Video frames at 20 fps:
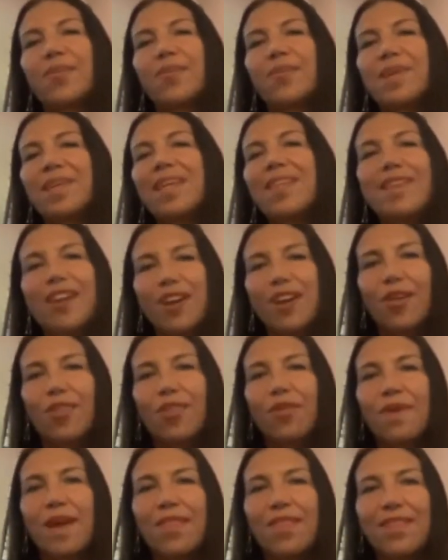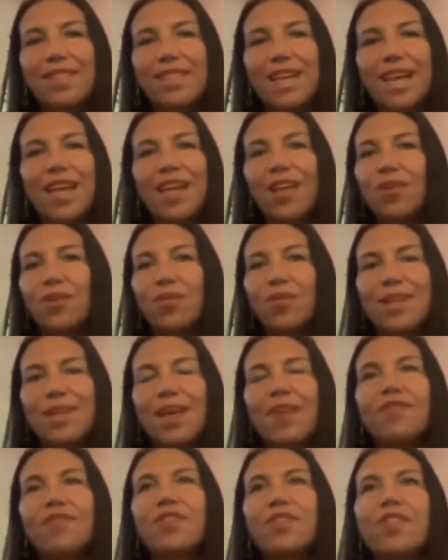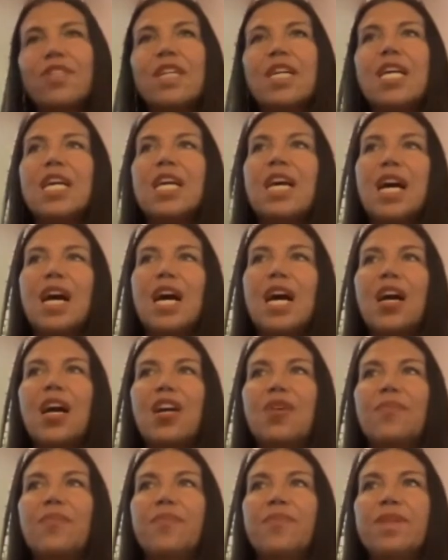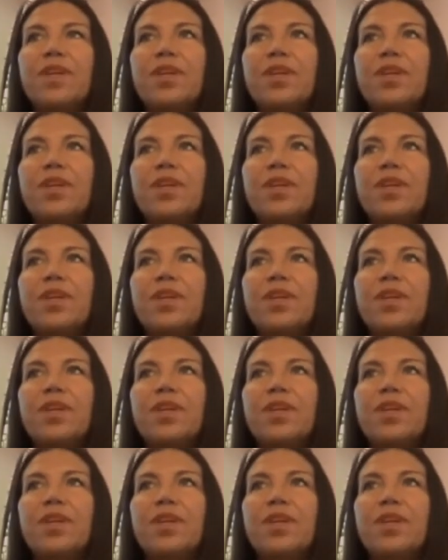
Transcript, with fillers: be there throughout the day or whenever um,